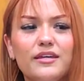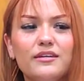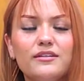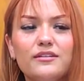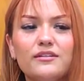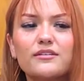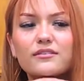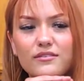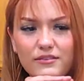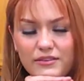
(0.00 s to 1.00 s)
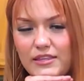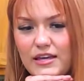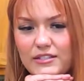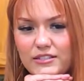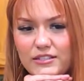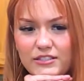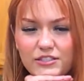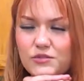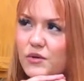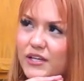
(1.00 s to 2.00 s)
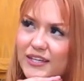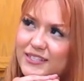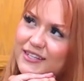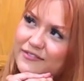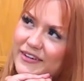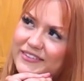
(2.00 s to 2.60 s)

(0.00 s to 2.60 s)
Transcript: think that it's just working itself